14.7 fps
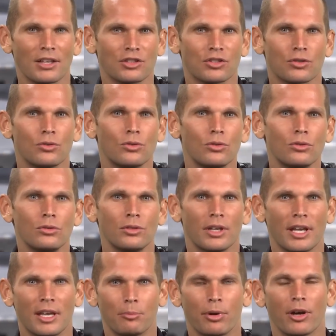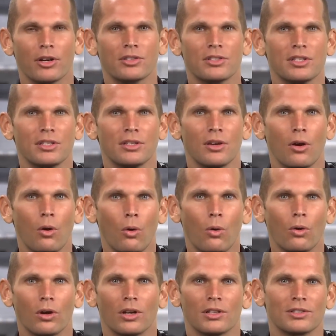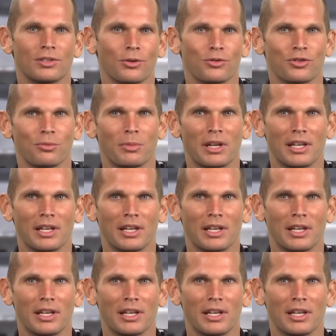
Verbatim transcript: at school, in person, or on social